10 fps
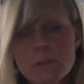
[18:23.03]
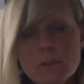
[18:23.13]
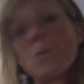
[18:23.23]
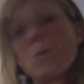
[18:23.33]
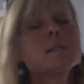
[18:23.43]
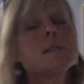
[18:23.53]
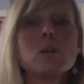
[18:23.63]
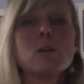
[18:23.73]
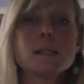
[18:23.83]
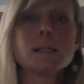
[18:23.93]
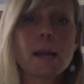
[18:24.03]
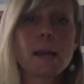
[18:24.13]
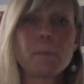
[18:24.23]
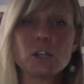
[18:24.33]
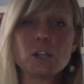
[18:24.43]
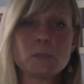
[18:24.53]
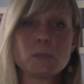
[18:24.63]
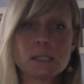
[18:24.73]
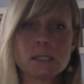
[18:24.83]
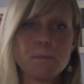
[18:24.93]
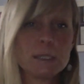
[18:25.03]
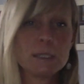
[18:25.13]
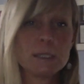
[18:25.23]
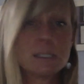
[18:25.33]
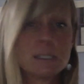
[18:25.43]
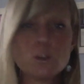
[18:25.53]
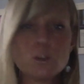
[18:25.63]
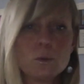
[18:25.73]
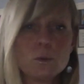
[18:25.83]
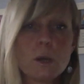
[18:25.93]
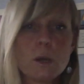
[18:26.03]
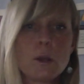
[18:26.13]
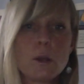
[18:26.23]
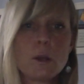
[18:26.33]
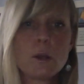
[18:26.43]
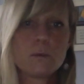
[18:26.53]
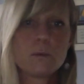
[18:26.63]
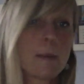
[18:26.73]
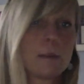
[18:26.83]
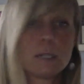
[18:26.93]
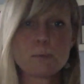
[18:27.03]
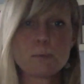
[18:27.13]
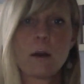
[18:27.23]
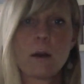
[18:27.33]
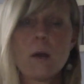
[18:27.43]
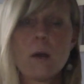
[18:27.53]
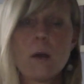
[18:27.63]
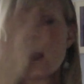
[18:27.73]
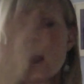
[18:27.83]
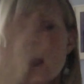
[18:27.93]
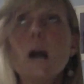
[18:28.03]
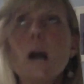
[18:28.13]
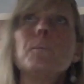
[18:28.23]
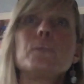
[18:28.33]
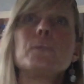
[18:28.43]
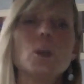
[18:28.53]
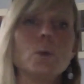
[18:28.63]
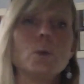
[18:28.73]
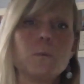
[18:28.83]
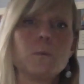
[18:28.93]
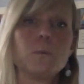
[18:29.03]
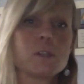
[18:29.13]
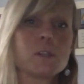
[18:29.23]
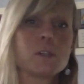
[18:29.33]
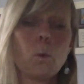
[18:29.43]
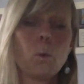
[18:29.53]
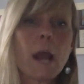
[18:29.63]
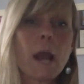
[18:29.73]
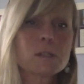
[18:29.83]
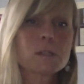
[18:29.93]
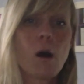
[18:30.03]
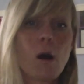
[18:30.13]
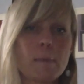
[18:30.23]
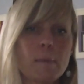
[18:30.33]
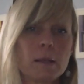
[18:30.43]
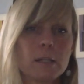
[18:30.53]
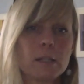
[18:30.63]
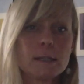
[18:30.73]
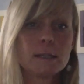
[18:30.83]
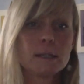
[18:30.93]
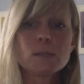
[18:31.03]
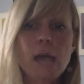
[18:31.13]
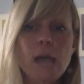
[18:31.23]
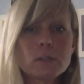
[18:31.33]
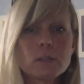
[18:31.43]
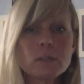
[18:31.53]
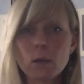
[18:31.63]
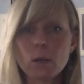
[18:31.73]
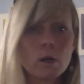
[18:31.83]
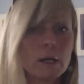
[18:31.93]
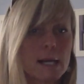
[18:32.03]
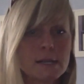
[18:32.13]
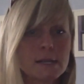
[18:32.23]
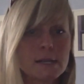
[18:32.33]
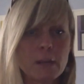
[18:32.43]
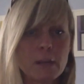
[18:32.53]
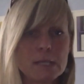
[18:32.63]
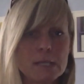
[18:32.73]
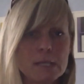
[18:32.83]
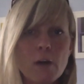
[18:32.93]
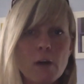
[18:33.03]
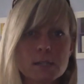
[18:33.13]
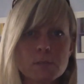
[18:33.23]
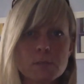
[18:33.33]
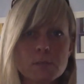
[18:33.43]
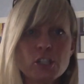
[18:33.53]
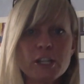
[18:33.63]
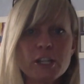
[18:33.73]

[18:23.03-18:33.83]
there was no contact management system built into MLSP at all. So when I was calling my leads, I was having to organize everything myself on a spreadsheet